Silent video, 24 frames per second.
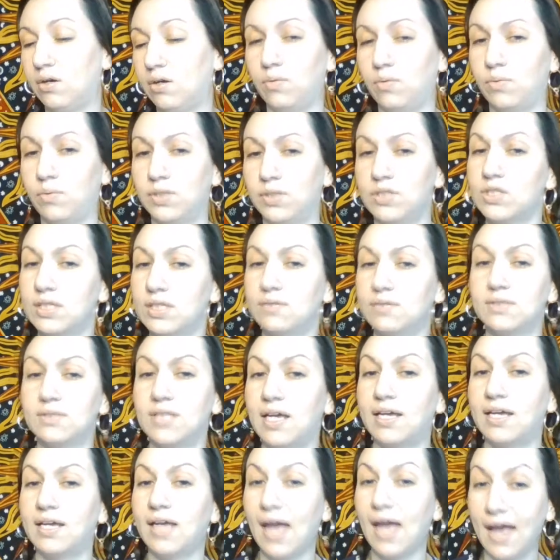which is
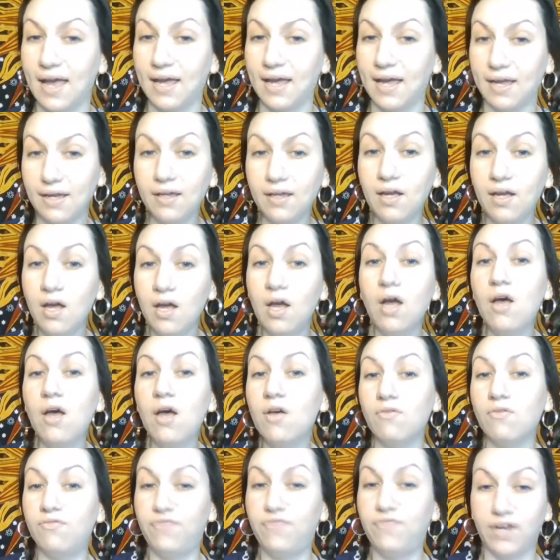like A,
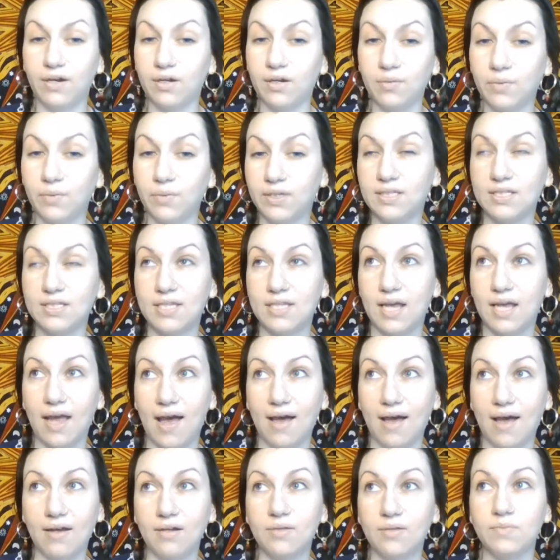very Wednesday
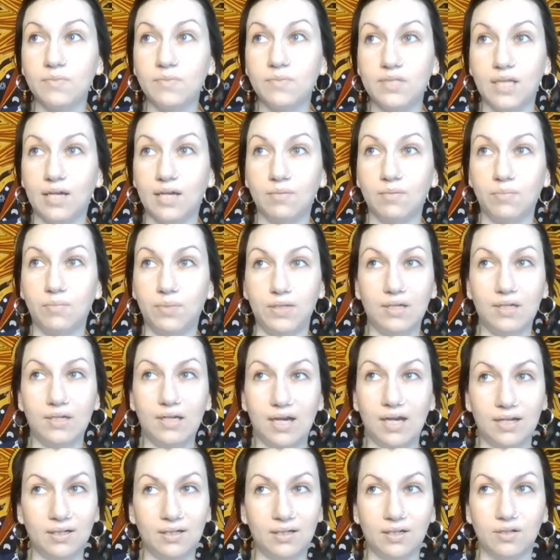Addams, and B
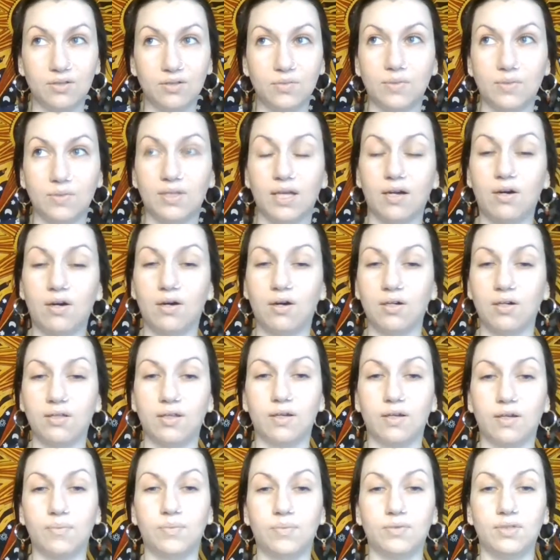kind of goes with that card that I
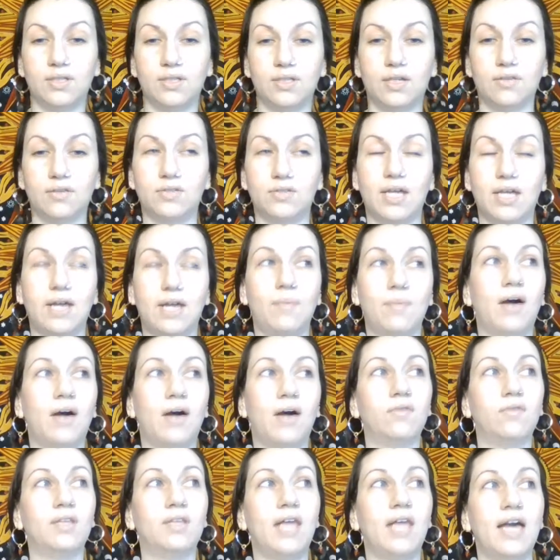pulled the other day about
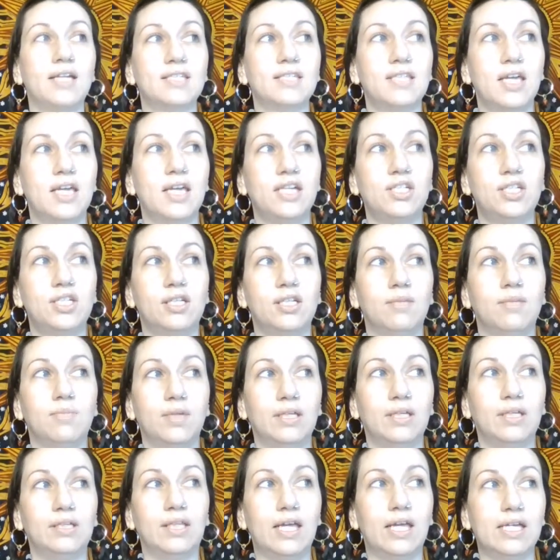relaxation and
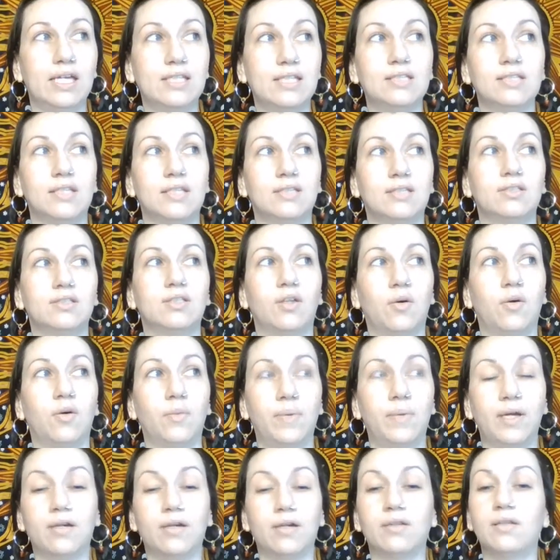being lazy. So
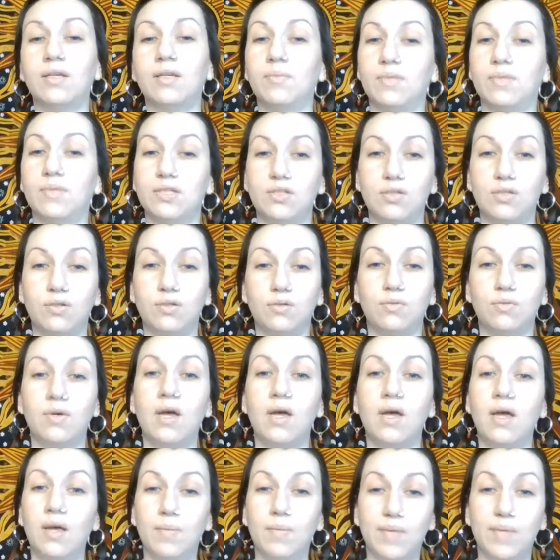apparently my 2
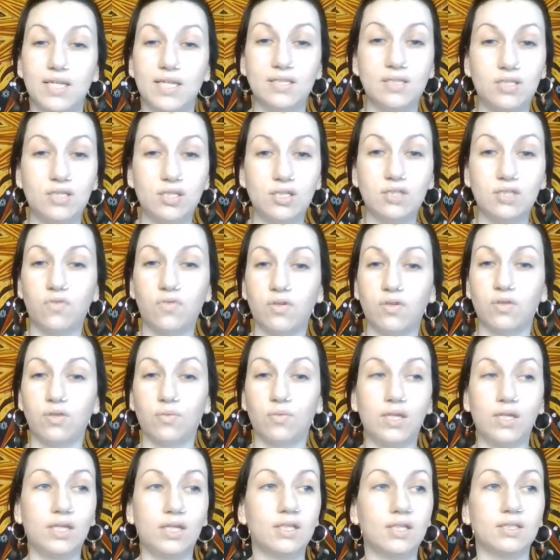messages for the
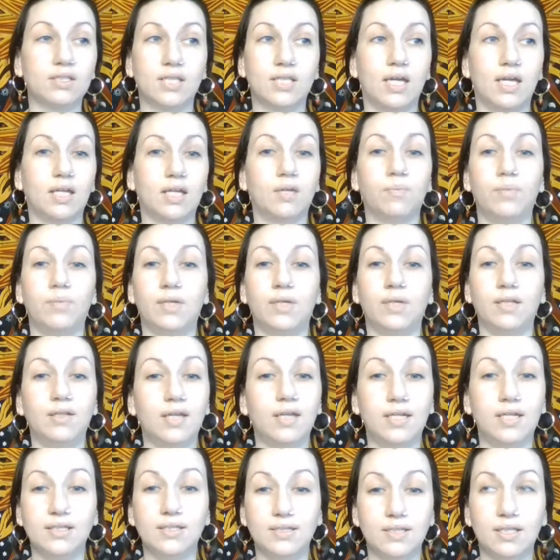week is like be
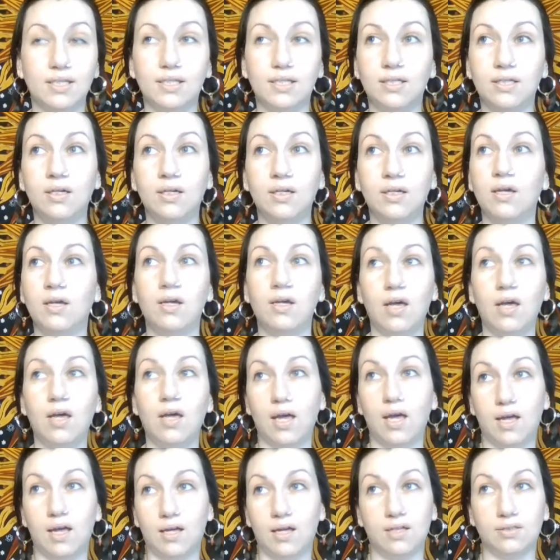lazy
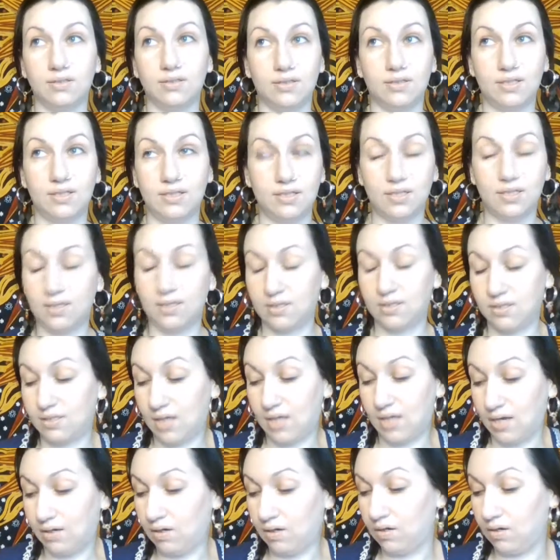and
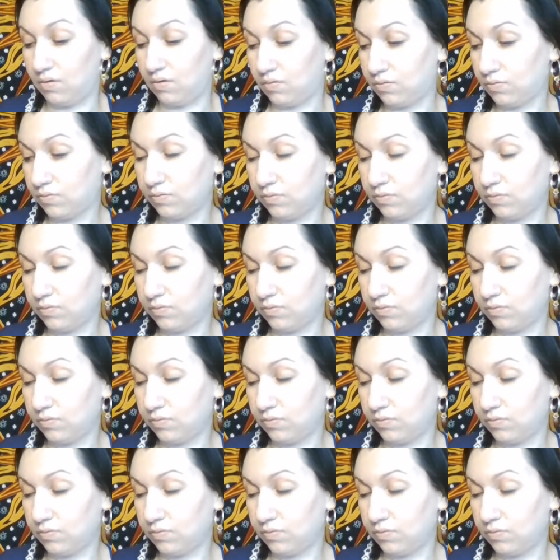say no.